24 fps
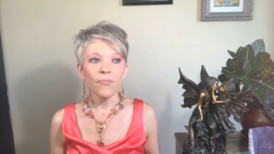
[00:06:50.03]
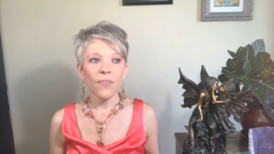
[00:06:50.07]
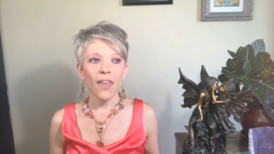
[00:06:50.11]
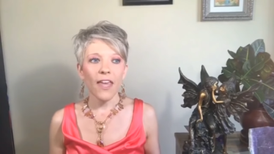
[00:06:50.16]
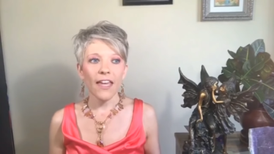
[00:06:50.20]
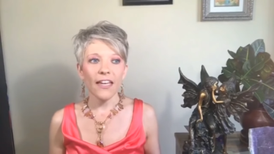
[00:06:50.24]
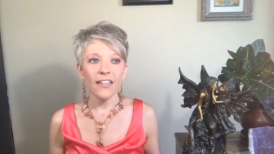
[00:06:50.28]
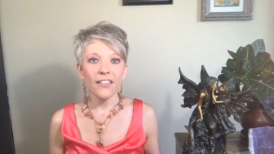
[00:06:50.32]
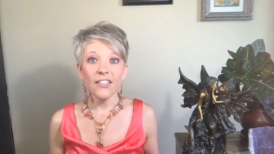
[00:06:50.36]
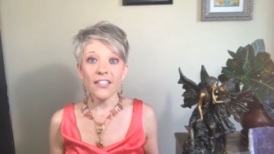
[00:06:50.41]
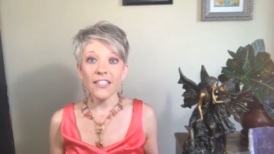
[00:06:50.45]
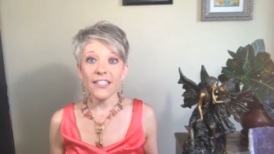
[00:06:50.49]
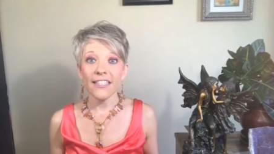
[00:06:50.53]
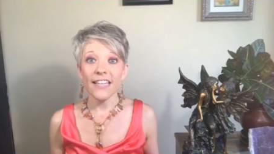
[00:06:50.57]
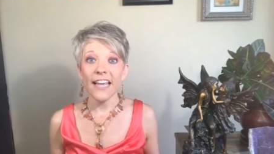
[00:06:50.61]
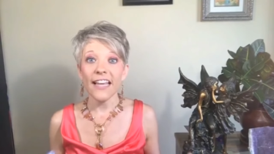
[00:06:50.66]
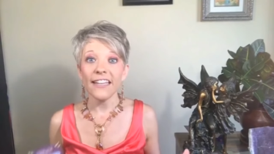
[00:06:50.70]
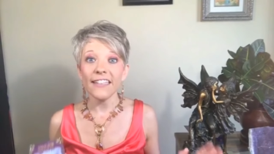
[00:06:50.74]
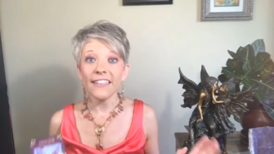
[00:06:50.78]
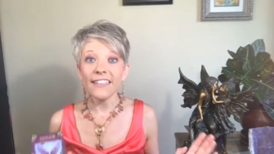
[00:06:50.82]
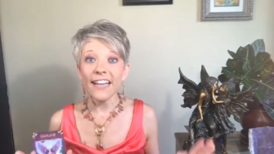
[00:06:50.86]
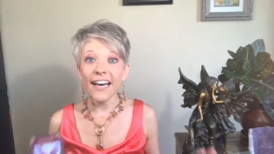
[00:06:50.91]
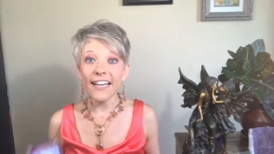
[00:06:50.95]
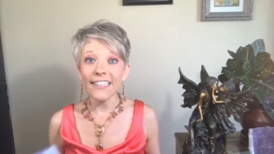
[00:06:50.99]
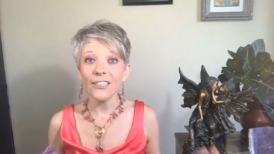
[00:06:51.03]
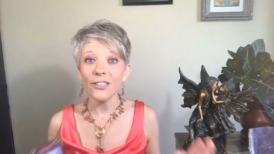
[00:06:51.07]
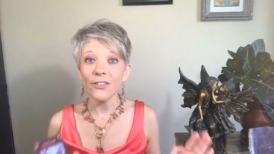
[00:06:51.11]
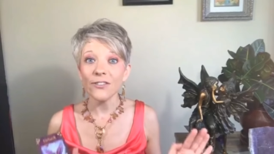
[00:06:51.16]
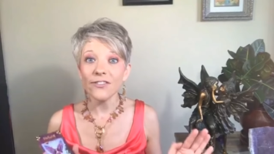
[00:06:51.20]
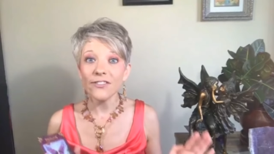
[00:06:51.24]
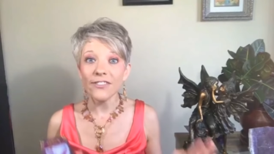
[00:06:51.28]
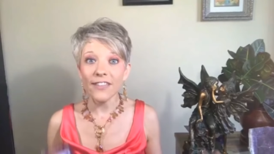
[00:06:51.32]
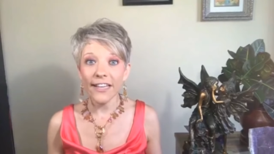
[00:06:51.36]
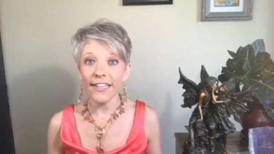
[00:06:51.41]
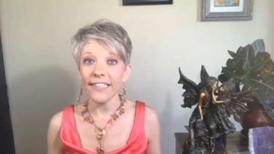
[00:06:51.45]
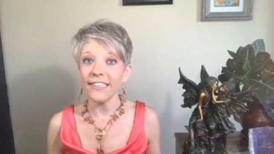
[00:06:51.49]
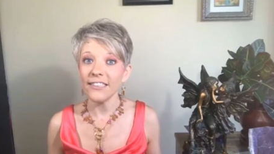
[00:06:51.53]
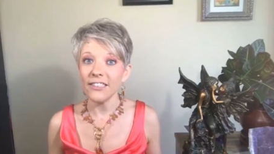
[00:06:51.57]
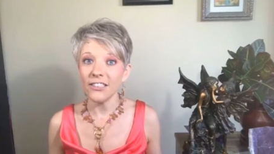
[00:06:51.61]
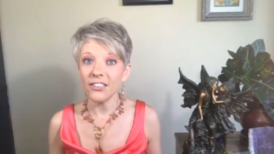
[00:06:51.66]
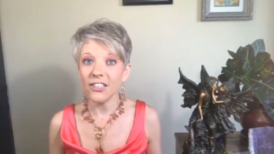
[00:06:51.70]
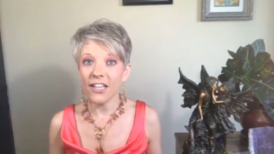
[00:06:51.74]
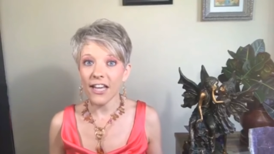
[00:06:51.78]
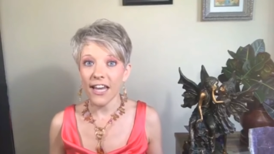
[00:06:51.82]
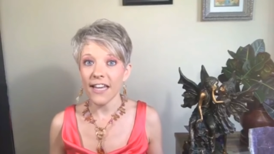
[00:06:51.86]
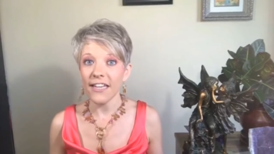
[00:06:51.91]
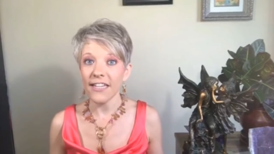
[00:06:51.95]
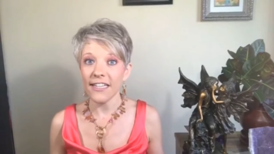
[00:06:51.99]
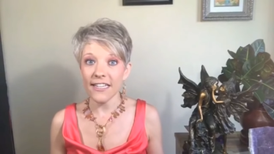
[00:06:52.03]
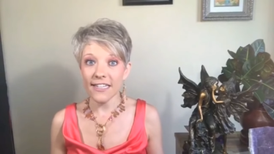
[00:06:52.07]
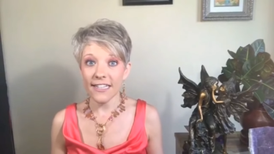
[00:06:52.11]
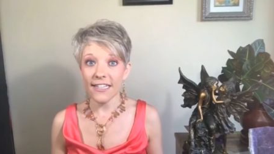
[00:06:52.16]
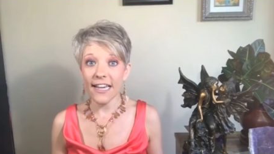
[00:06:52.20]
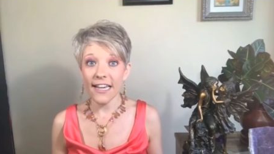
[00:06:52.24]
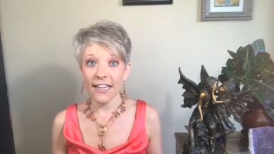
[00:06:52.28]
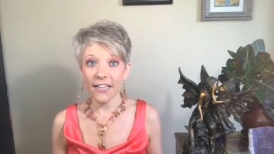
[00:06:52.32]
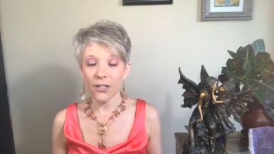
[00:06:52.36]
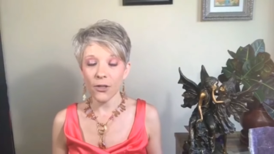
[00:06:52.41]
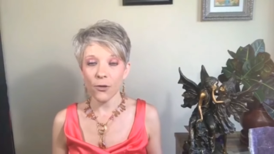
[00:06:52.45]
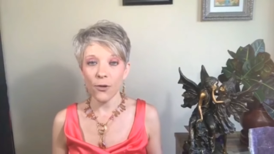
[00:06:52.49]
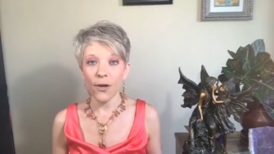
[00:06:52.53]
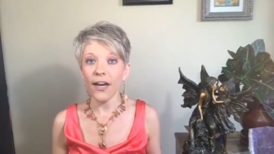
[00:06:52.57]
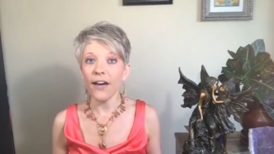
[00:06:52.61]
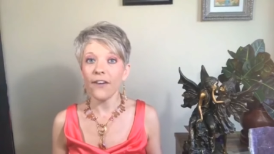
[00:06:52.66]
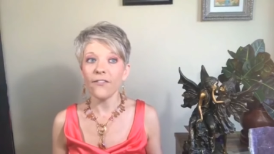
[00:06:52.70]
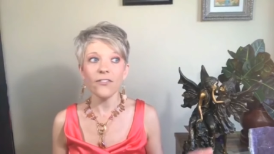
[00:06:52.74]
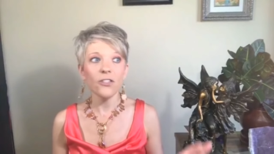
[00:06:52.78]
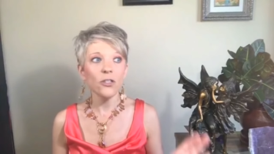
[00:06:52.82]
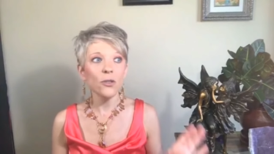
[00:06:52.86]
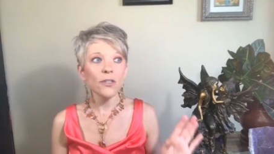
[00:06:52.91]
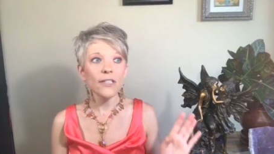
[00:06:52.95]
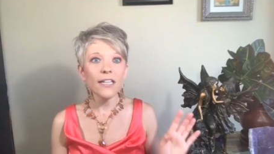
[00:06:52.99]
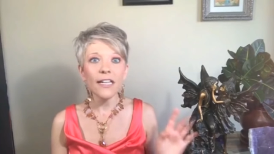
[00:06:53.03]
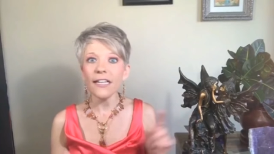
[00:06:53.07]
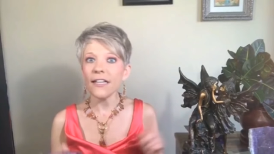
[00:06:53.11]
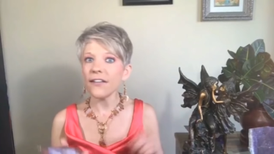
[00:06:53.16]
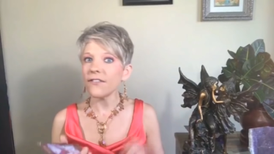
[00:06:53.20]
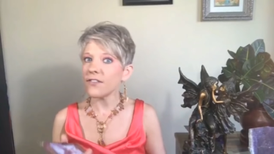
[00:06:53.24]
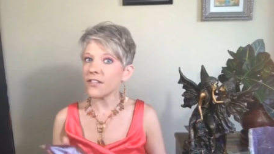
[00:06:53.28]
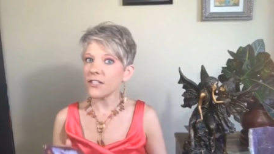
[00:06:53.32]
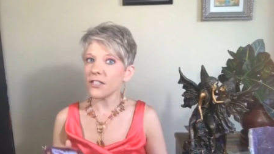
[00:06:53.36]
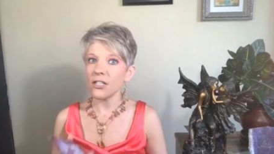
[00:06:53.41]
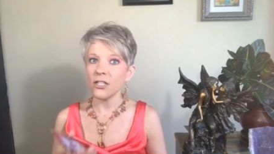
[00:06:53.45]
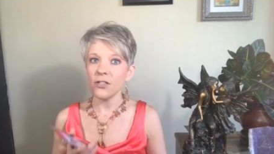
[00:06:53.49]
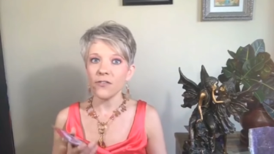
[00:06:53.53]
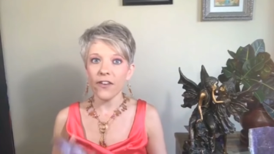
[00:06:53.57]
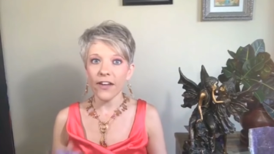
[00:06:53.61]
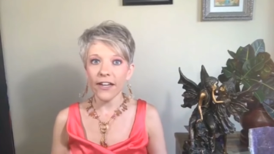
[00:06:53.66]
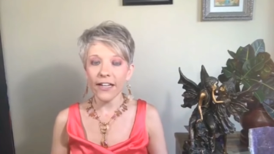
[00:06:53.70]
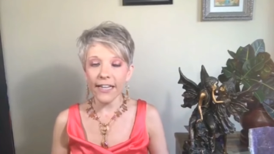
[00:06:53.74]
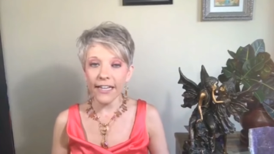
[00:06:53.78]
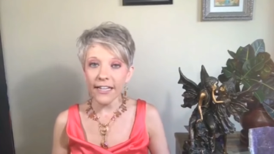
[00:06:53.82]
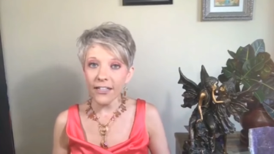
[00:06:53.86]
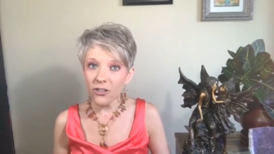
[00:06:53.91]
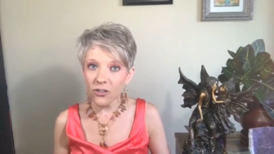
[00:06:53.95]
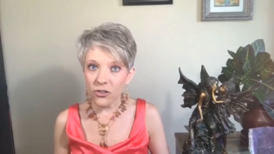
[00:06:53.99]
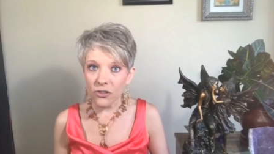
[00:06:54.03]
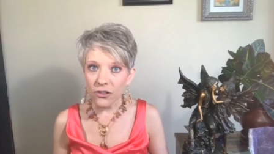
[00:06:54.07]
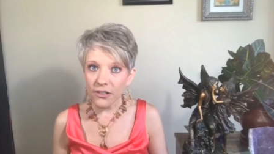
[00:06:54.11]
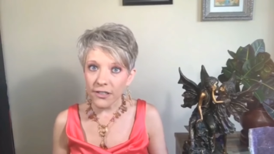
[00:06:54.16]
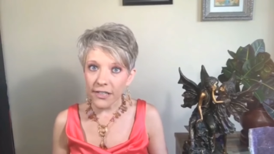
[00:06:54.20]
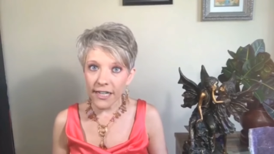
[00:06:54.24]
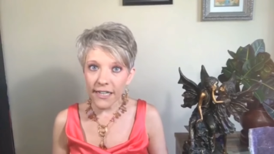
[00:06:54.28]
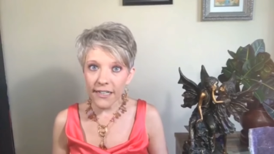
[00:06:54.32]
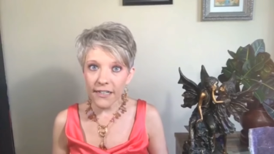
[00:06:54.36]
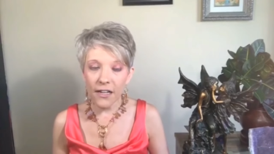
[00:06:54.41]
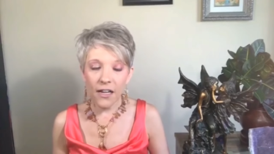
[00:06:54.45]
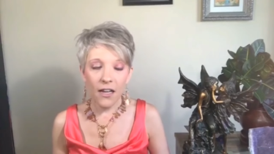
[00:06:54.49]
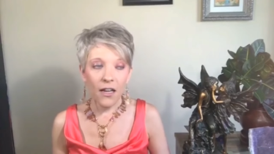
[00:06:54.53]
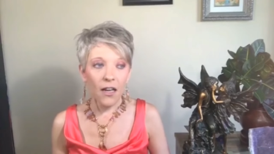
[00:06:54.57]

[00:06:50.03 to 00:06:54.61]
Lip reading: and to send lots of light to any debt you have. So again, if this is financial debt,